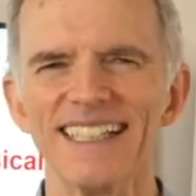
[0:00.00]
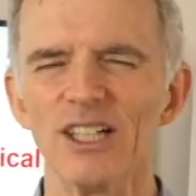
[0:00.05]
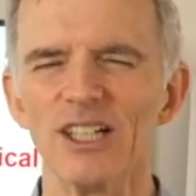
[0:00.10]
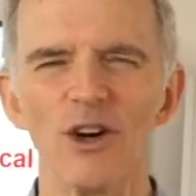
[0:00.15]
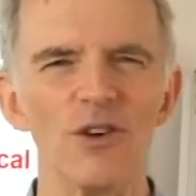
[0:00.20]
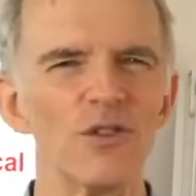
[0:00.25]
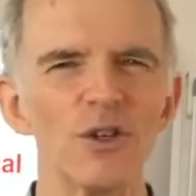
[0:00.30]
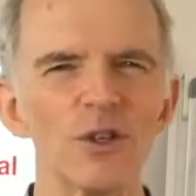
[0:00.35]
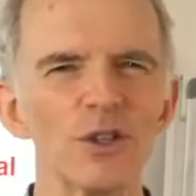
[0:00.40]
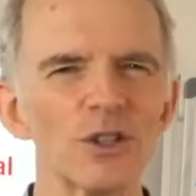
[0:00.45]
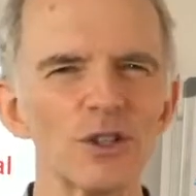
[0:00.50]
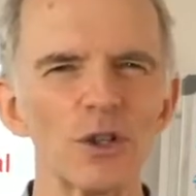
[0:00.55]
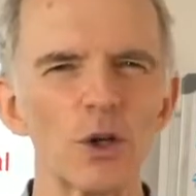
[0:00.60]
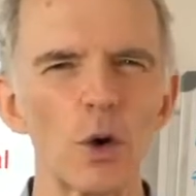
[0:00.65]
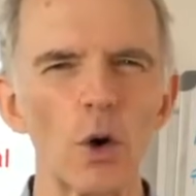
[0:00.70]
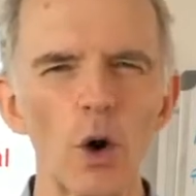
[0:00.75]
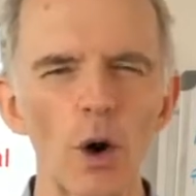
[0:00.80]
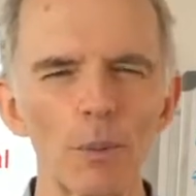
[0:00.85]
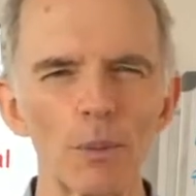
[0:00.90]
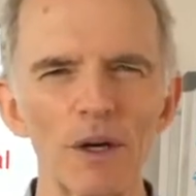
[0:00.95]
You know, if you're in
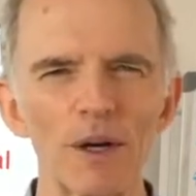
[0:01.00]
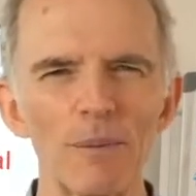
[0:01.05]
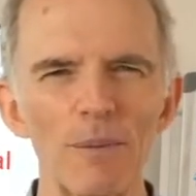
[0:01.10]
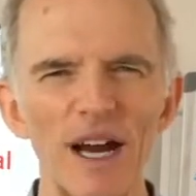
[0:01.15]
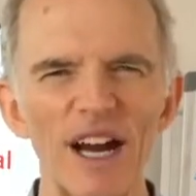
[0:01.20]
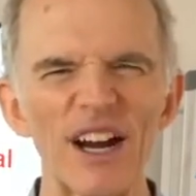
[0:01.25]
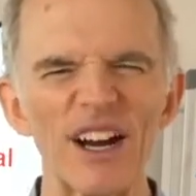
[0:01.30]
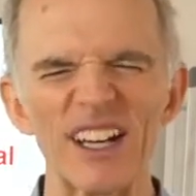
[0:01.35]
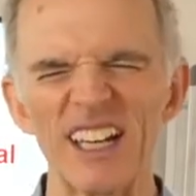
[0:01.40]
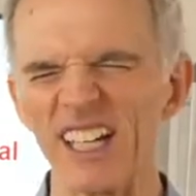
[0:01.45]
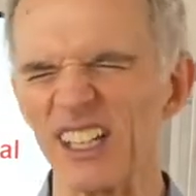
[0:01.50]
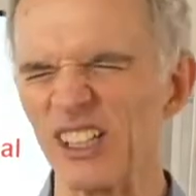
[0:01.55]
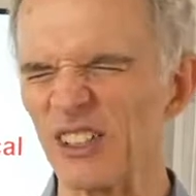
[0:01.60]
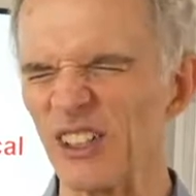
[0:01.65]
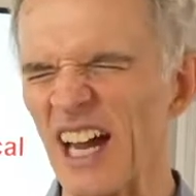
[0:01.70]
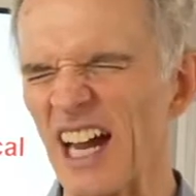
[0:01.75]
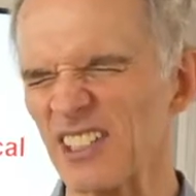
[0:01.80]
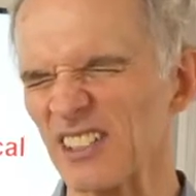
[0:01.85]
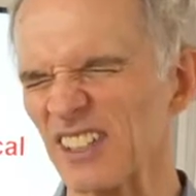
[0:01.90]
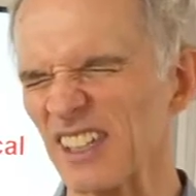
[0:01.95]
corporate America and
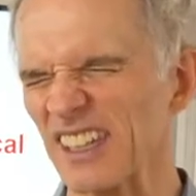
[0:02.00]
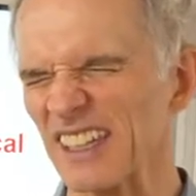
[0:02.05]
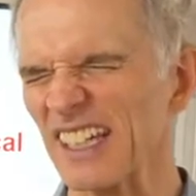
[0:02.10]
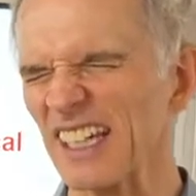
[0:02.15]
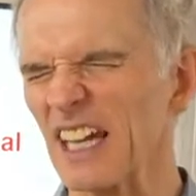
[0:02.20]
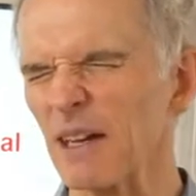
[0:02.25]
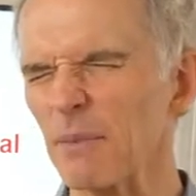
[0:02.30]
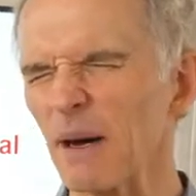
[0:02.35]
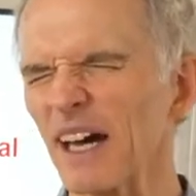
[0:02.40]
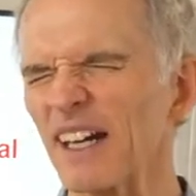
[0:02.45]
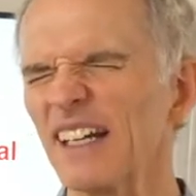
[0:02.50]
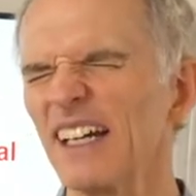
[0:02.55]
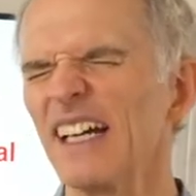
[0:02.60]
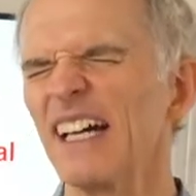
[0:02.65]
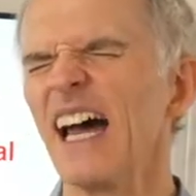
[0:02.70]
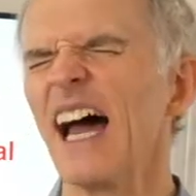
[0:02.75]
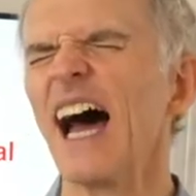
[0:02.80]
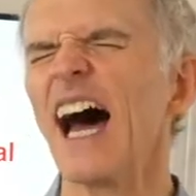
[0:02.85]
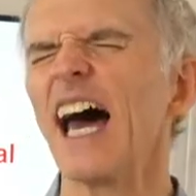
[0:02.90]
you're actually thinking about